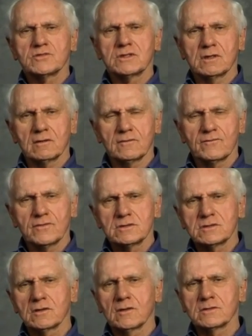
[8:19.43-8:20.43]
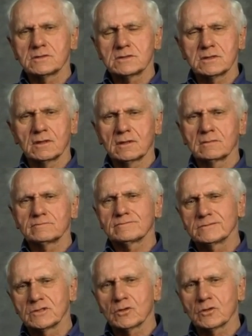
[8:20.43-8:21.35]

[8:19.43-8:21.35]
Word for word: I'm still in physio and still,